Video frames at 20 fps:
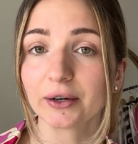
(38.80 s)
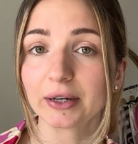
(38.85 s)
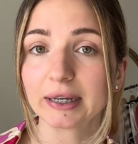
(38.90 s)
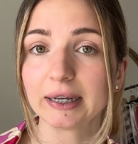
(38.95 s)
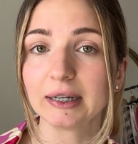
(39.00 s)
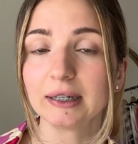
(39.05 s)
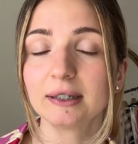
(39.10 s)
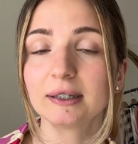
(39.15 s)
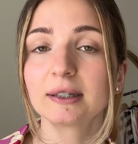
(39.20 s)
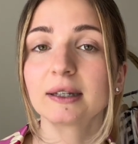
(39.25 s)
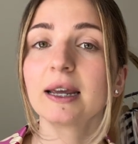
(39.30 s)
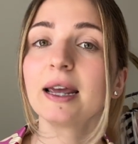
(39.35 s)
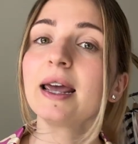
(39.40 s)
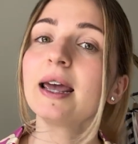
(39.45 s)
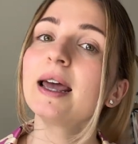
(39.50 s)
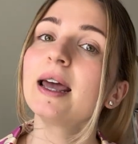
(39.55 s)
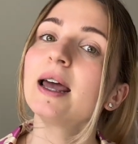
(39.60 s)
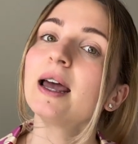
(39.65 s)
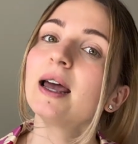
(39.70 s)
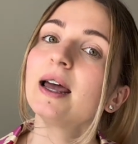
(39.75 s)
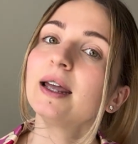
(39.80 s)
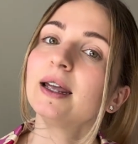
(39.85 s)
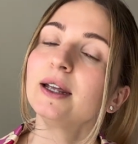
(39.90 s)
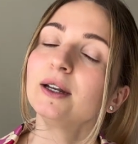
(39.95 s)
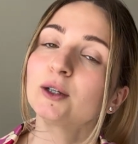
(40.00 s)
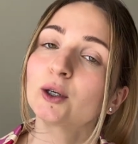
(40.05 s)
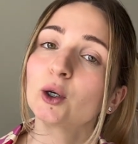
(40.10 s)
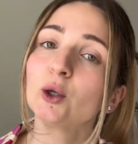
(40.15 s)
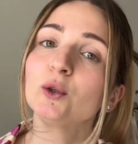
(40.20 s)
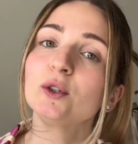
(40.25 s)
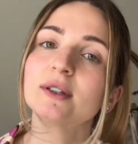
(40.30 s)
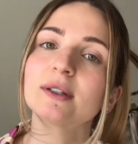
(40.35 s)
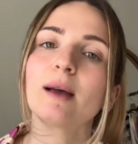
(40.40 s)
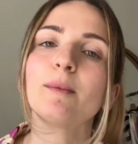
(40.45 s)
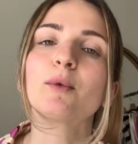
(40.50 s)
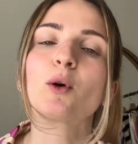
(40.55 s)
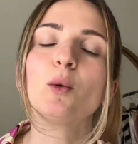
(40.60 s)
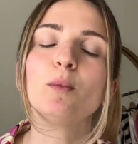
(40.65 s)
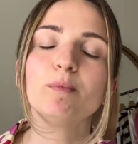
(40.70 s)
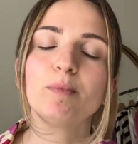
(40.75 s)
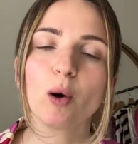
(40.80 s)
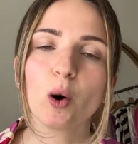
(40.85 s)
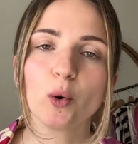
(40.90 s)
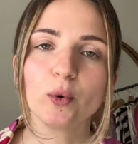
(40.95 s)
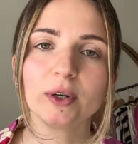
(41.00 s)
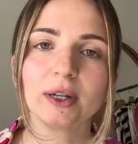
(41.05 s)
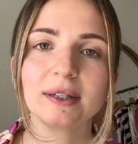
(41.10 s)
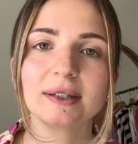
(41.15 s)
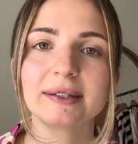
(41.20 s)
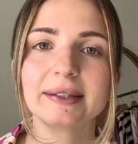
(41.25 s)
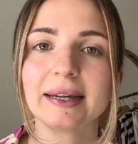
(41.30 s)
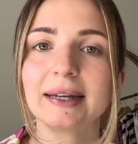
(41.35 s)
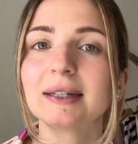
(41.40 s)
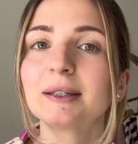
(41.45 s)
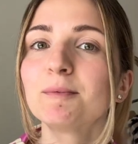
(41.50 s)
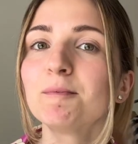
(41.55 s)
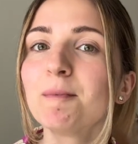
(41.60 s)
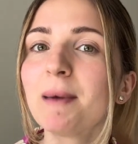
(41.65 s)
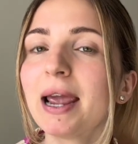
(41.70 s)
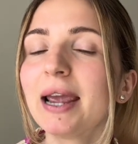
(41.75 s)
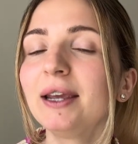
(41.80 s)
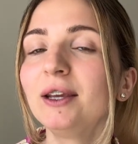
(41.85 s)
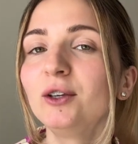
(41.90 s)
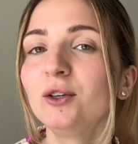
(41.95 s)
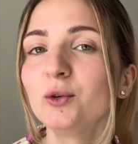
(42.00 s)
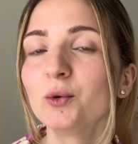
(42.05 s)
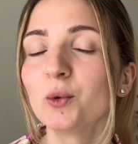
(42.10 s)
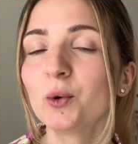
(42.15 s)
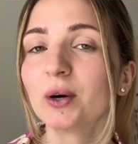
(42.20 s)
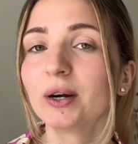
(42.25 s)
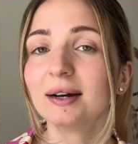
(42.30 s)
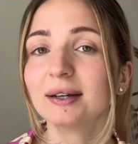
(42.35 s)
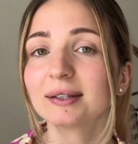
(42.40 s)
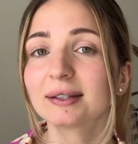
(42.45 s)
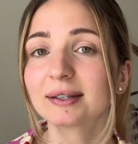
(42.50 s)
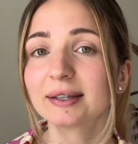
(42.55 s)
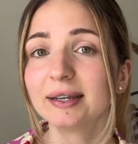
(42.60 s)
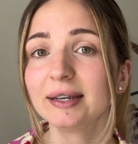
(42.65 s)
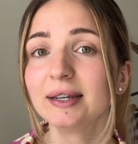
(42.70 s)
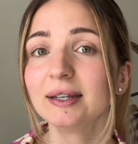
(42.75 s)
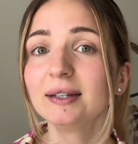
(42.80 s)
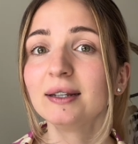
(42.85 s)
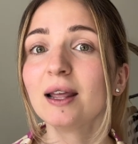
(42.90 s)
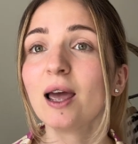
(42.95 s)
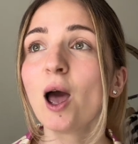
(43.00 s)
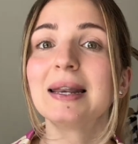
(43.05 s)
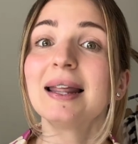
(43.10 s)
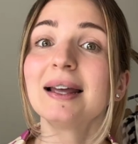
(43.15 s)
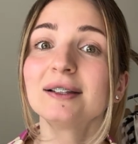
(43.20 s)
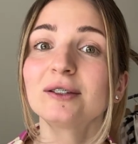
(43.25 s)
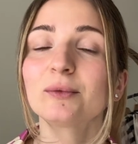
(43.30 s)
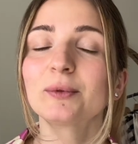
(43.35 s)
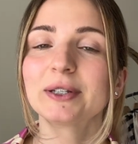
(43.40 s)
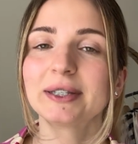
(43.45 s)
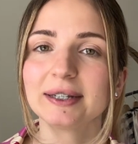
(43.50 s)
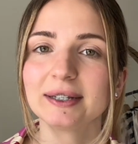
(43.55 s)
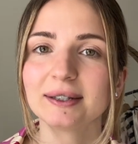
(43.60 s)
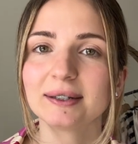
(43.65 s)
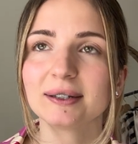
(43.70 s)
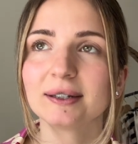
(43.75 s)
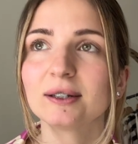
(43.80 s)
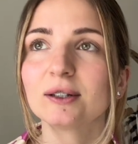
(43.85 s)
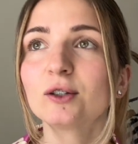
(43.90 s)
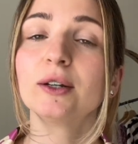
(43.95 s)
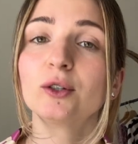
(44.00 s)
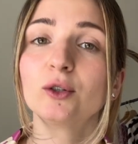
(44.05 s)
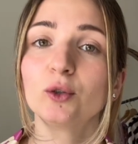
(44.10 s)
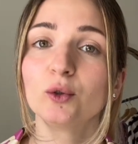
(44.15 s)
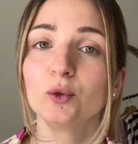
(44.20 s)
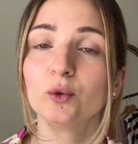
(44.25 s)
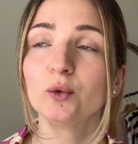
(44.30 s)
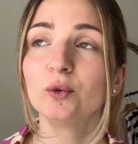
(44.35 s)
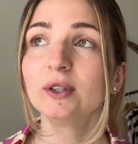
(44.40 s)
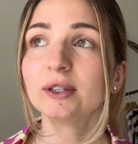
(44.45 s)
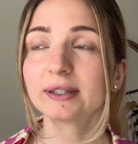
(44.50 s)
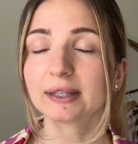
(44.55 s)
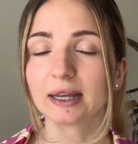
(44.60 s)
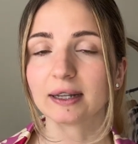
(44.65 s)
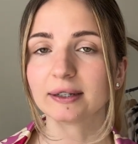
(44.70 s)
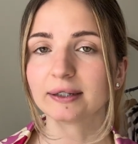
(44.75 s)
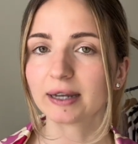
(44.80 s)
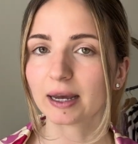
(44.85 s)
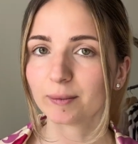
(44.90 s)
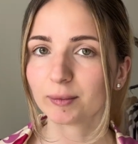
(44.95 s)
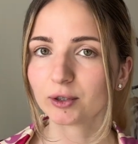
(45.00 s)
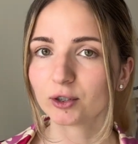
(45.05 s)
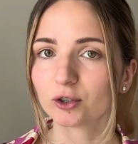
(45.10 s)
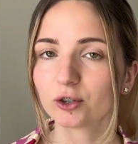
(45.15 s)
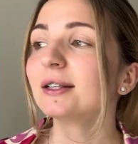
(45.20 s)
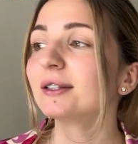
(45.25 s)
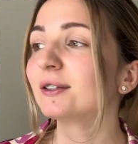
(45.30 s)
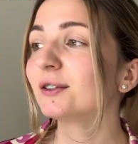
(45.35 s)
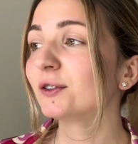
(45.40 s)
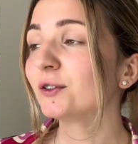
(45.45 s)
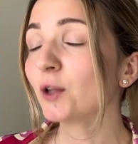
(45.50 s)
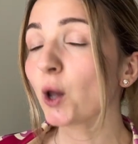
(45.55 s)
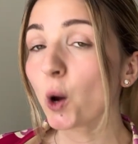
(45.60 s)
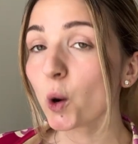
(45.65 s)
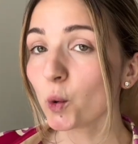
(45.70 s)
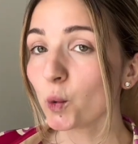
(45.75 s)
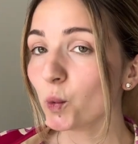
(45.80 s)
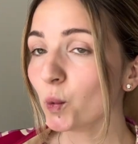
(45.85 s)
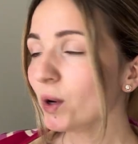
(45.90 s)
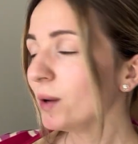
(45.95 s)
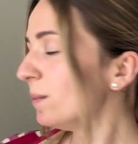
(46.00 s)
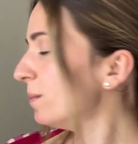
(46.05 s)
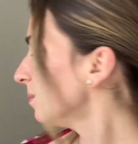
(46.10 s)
kit includes some components that make your skin less resistant to the sun damage. So